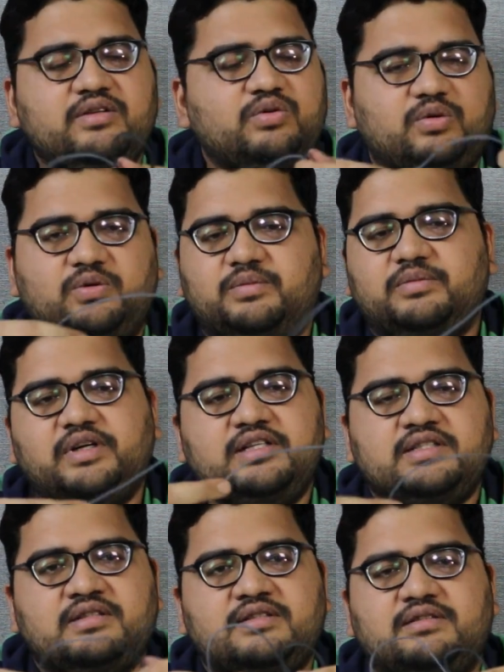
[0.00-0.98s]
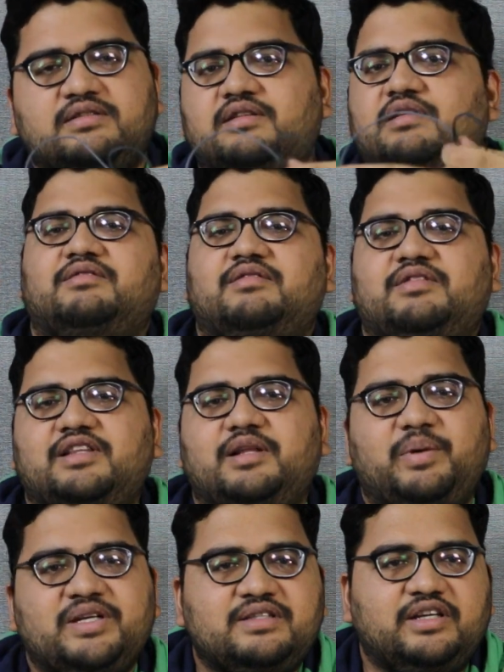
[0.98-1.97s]
so it's the
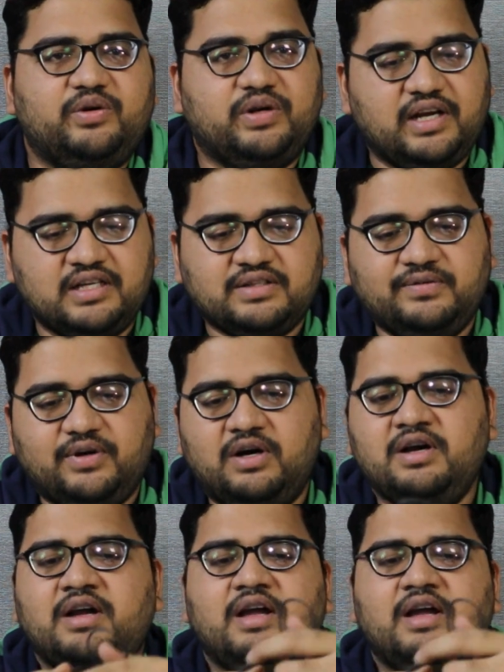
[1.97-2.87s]
best that you can ask for.